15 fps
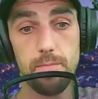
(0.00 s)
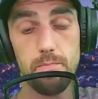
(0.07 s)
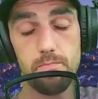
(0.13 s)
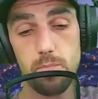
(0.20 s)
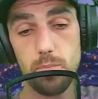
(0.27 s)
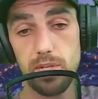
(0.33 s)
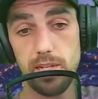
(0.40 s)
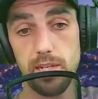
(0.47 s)

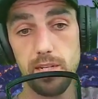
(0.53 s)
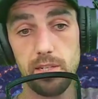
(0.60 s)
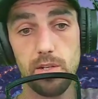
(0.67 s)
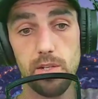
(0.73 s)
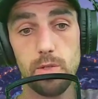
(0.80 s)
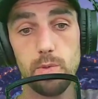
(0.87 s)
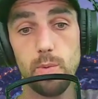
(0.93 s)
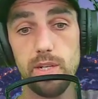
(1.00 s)
Might get in touch
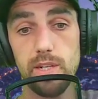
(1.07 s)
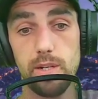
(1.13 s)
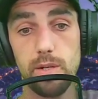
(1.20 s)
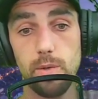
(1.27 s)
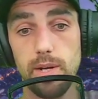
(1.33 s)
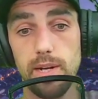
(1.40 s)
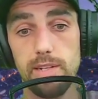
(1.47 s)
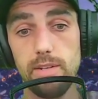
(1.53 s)
with one or two
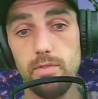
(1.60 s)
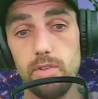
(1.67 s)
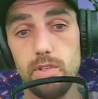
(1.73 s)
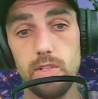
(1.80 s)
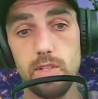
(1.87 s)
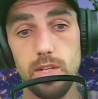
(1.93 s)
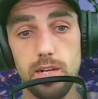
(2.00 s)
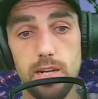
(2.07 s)
activists
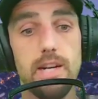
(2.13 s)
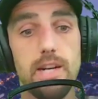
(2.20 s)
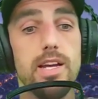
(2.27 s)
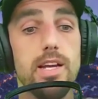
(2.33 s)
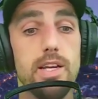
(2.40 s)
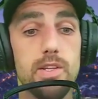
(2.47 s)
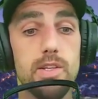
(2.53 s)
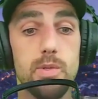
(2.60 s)
there uh,
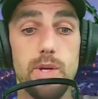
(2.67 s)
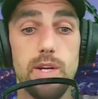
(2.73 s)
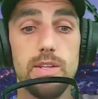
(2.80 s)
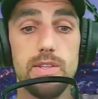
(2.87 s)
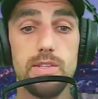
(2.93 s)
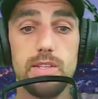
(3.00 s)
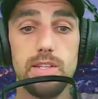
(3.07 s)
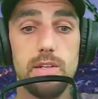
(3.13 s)
as well and
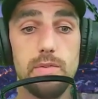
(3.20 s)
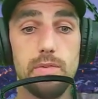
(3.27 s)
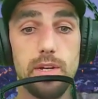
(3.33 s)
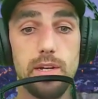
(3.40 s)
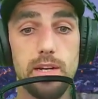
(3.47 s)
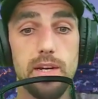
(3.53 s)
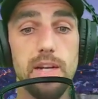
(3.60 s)
see if uh,